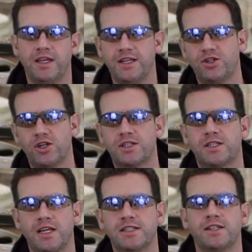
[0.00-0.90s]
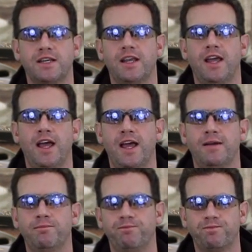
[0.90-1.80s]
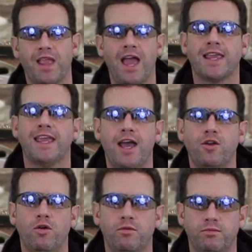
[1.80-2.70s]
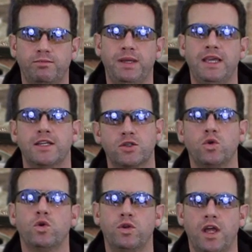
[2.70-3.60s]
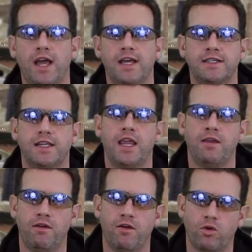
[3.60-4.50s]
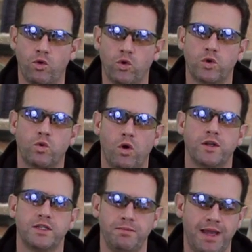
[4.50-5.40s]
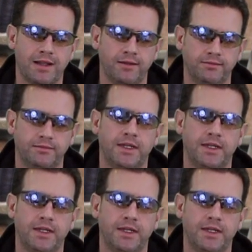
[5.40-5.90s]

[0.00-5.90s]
it just doesn't and cannot be as good as a good quality metal.